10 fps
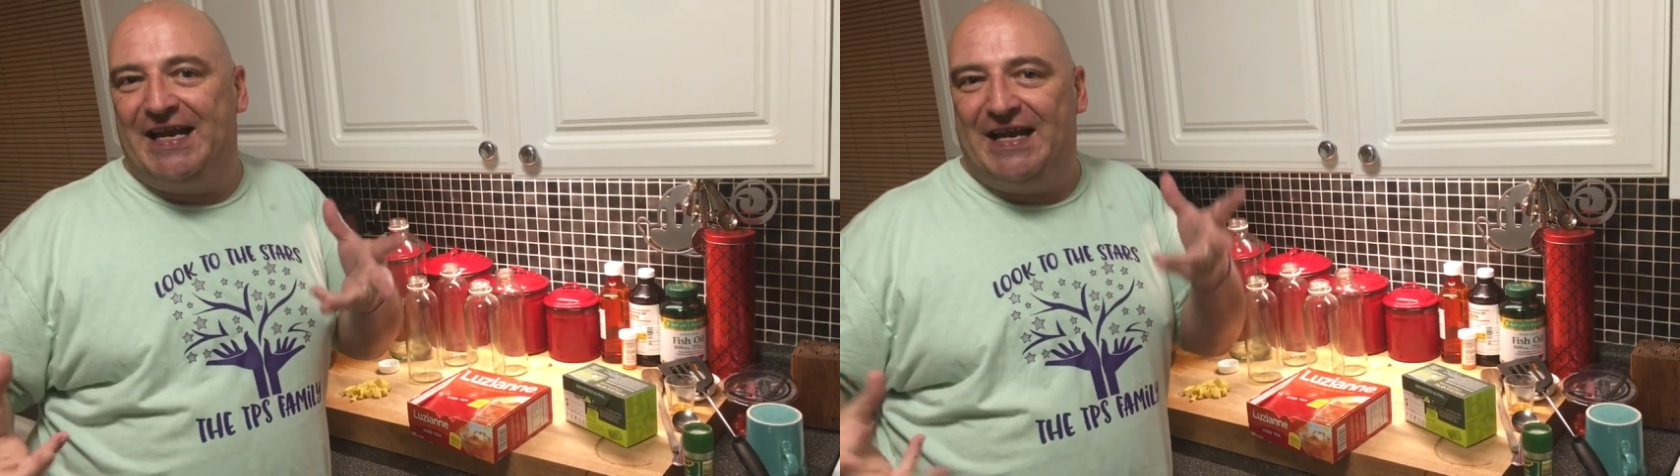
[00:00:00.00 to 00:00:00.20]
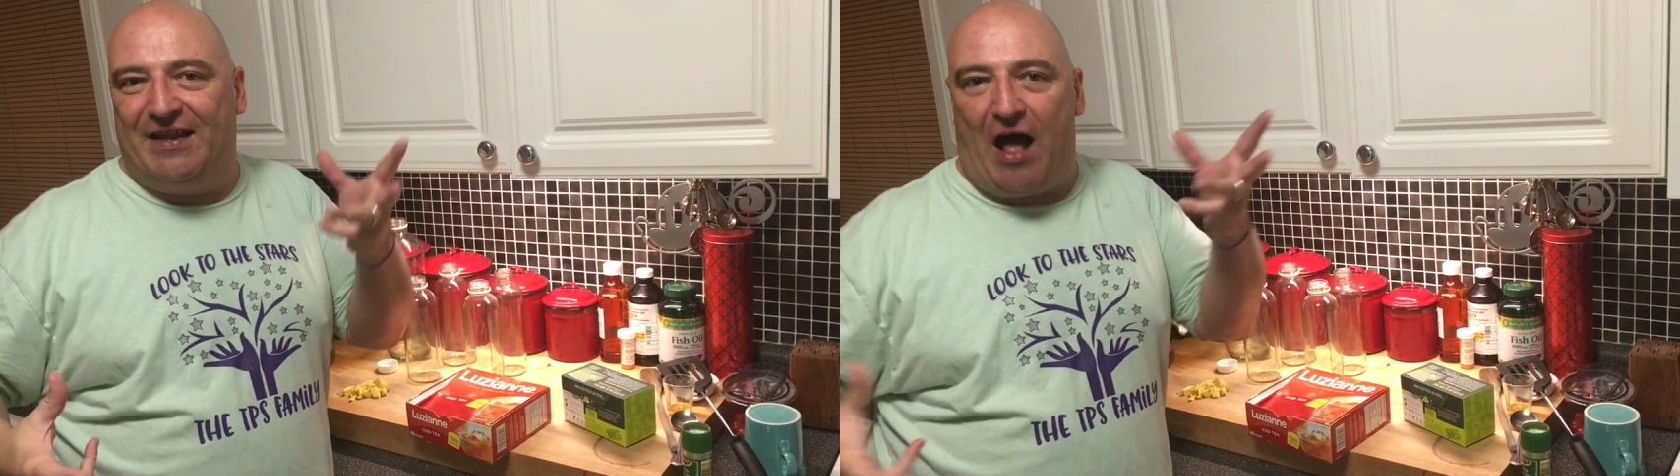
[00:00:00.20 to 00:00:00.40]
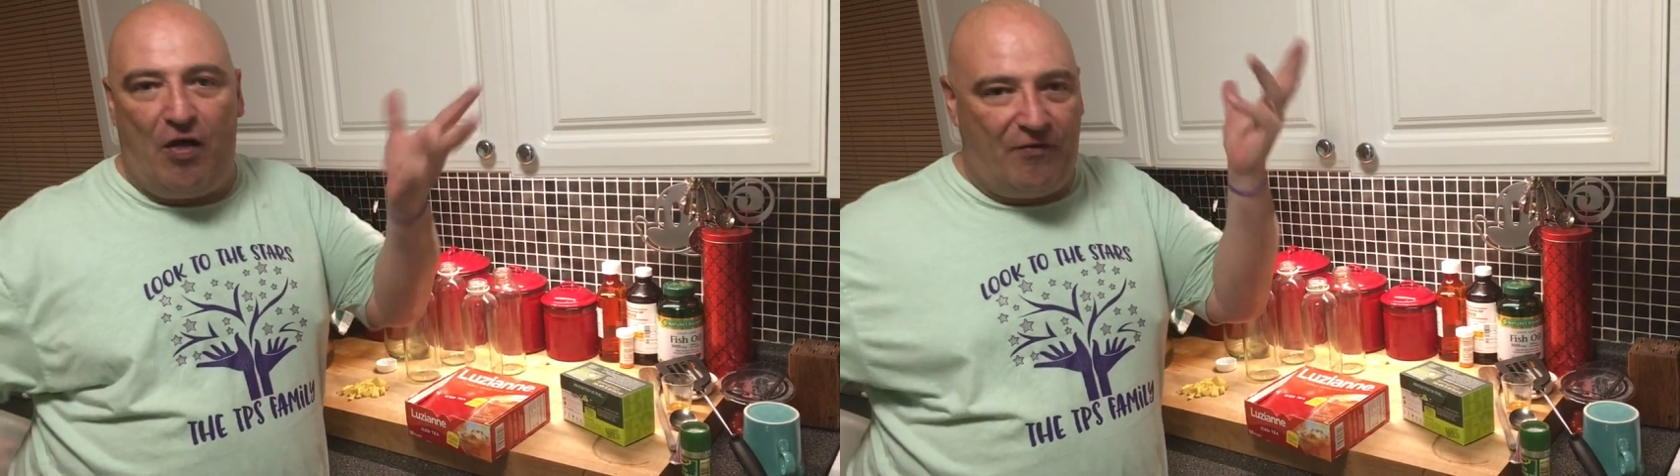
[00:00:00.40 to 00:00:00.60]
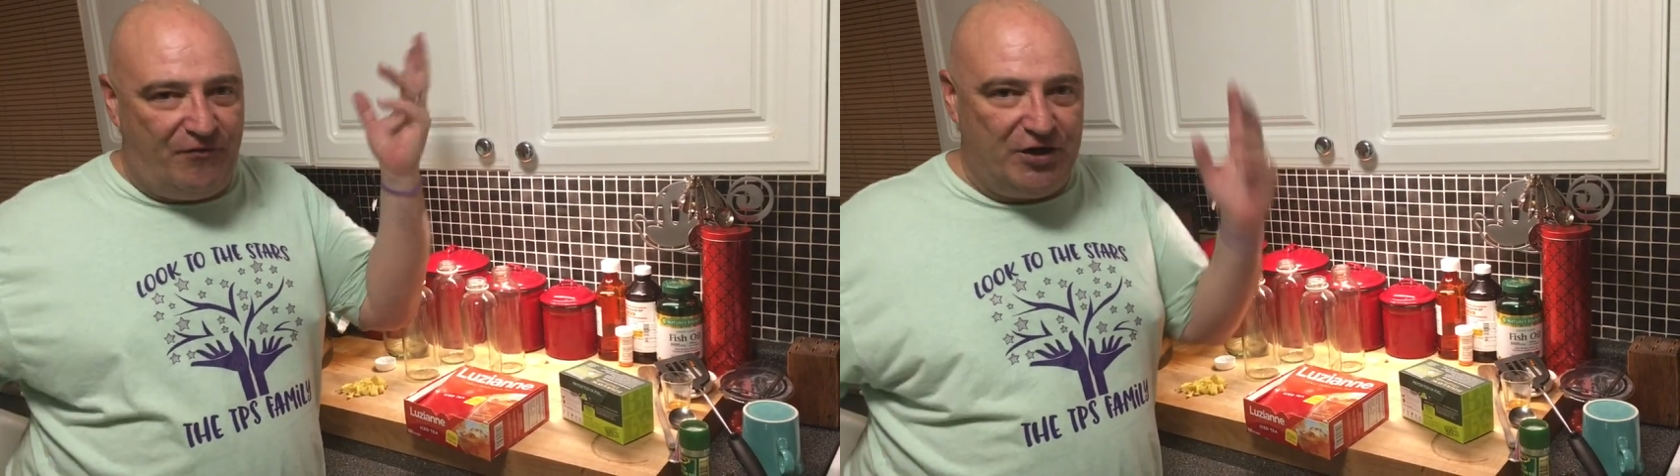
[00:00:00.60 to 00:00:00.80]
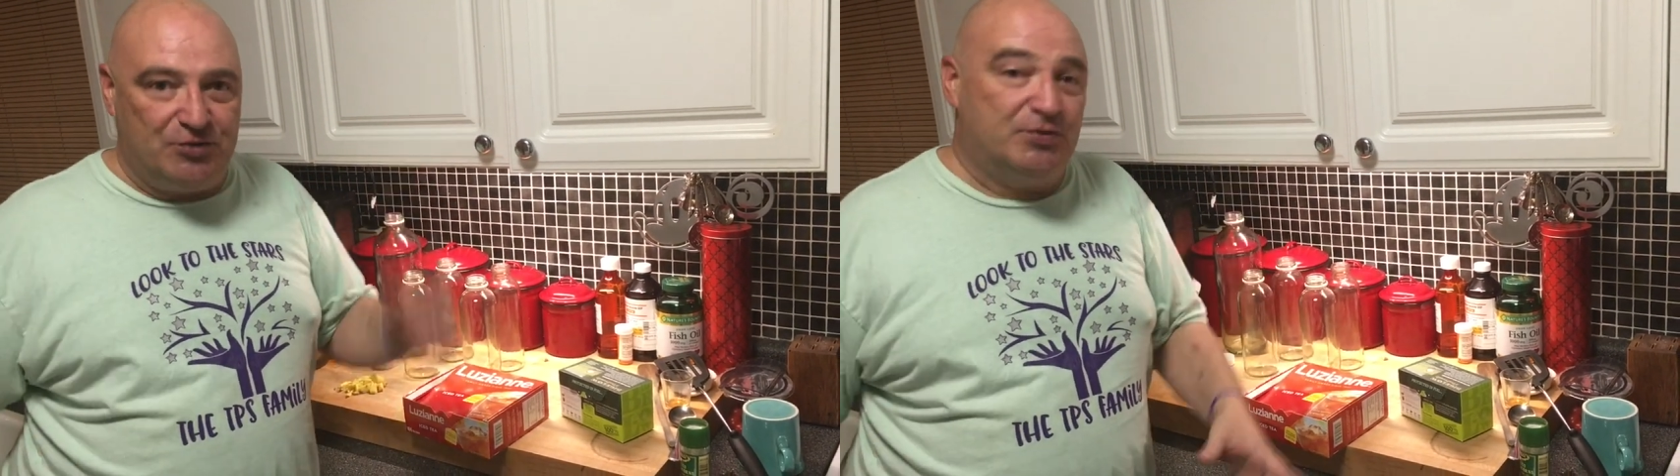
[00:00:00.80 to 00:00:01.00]
it and all the
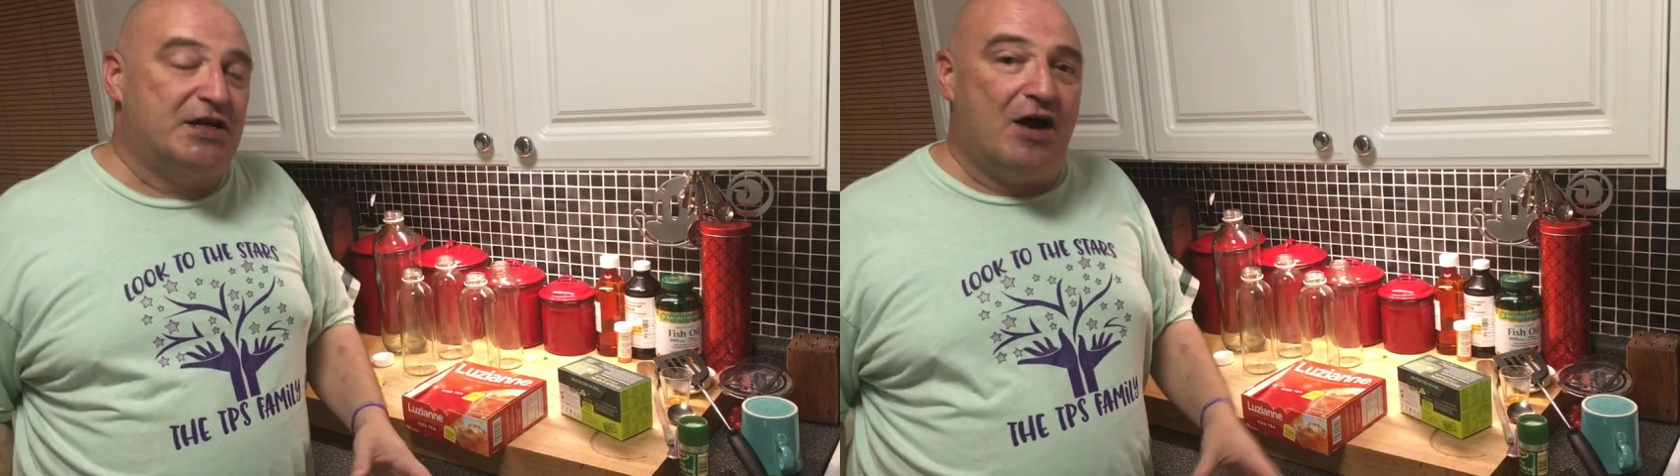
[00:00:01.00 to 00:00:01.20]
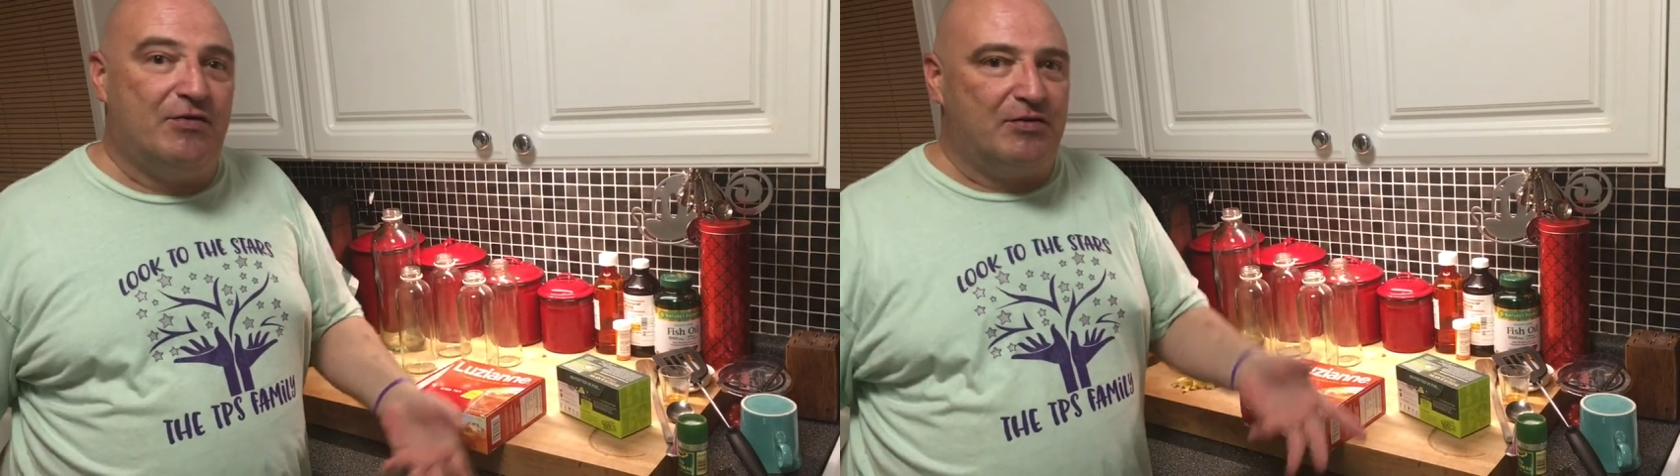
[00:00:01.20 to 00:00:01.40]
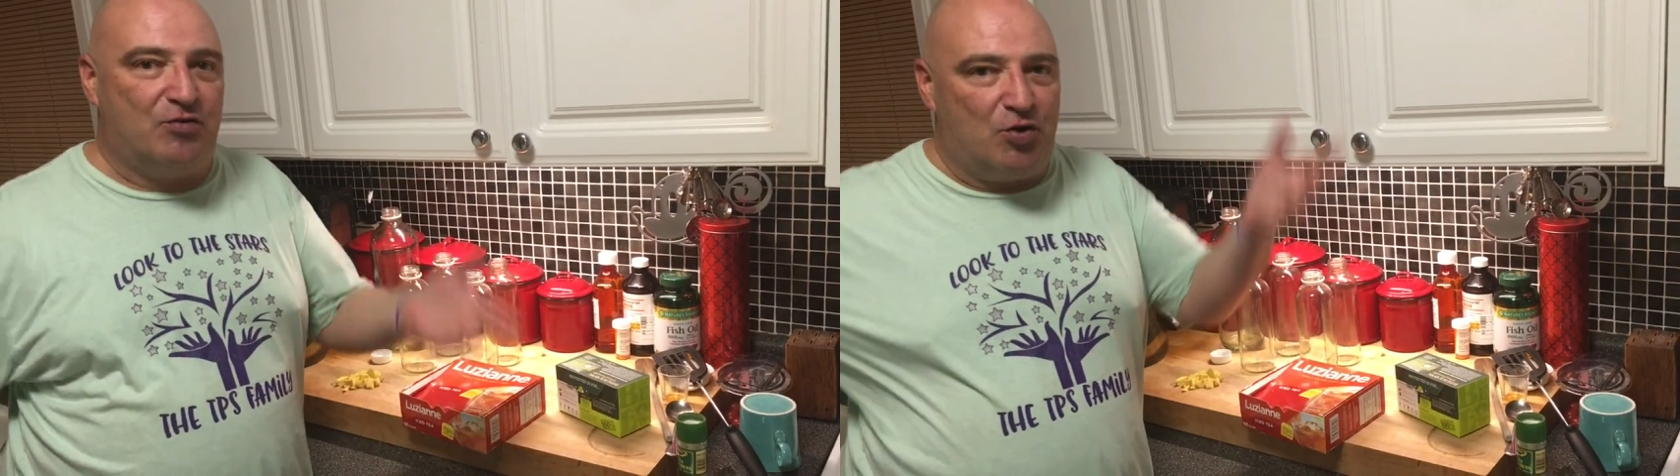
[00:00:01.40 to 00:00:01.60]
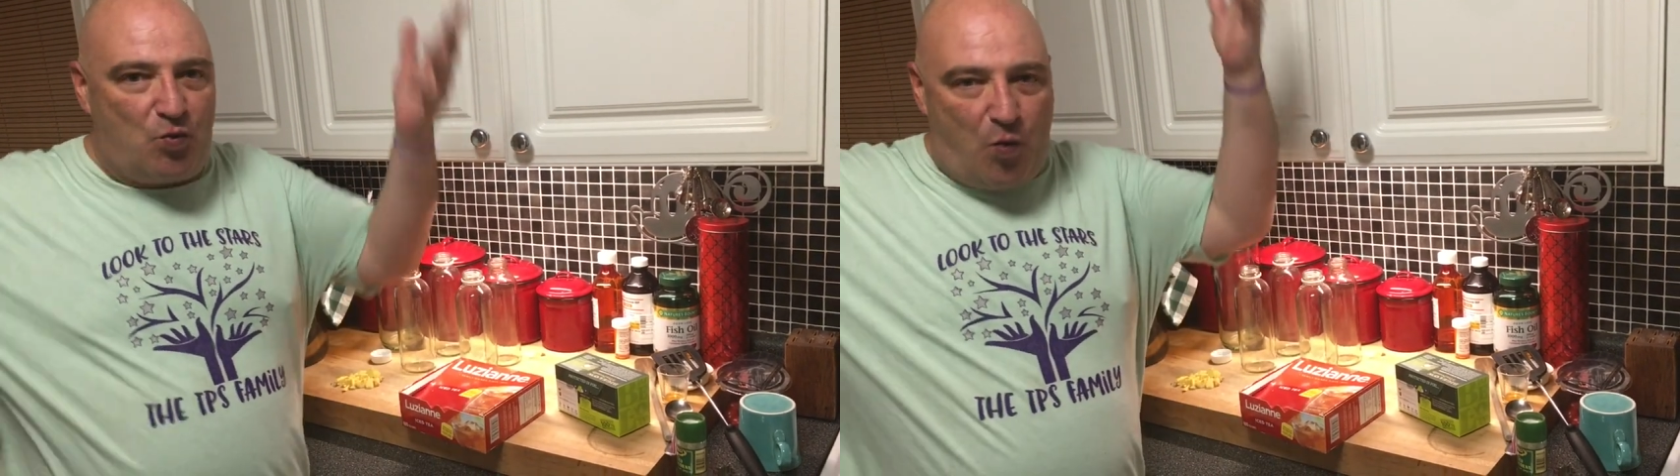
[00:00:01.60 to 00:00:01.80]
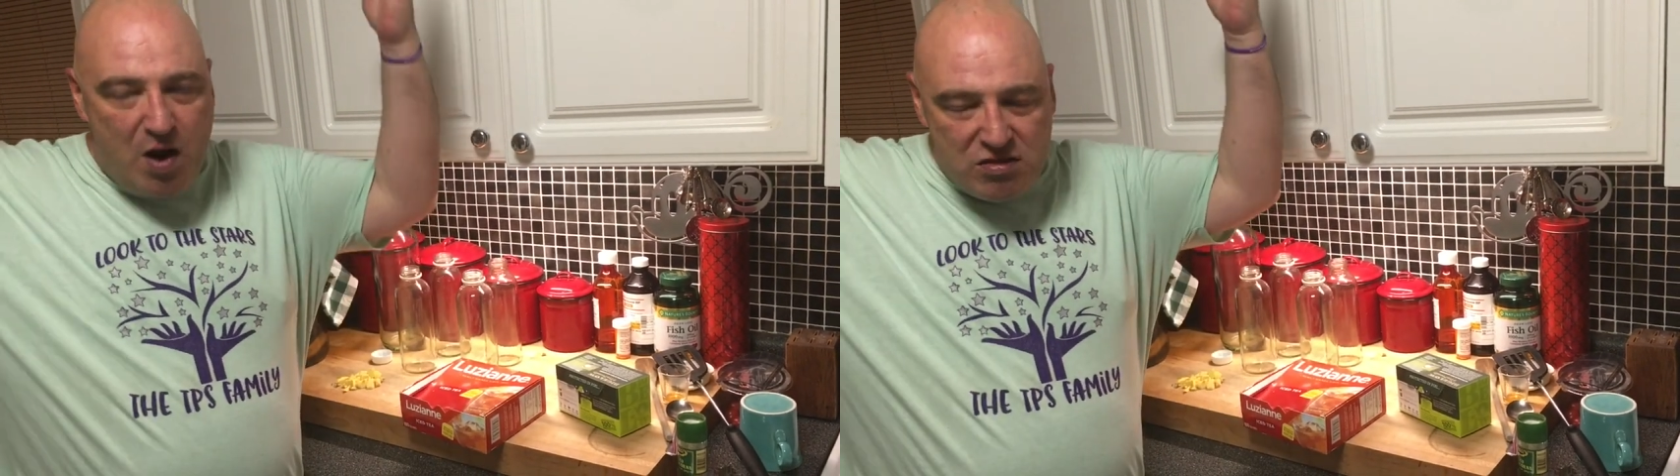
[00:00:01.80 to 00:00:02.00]
footage was gone. I was going,
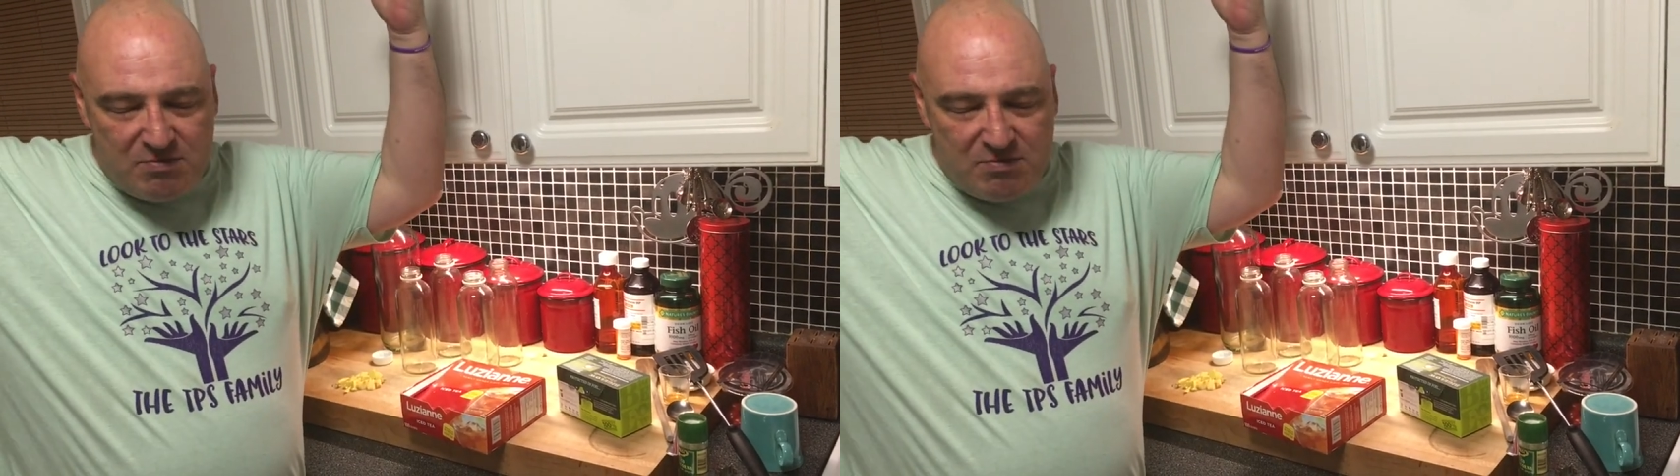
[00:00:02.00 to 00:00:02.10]
where's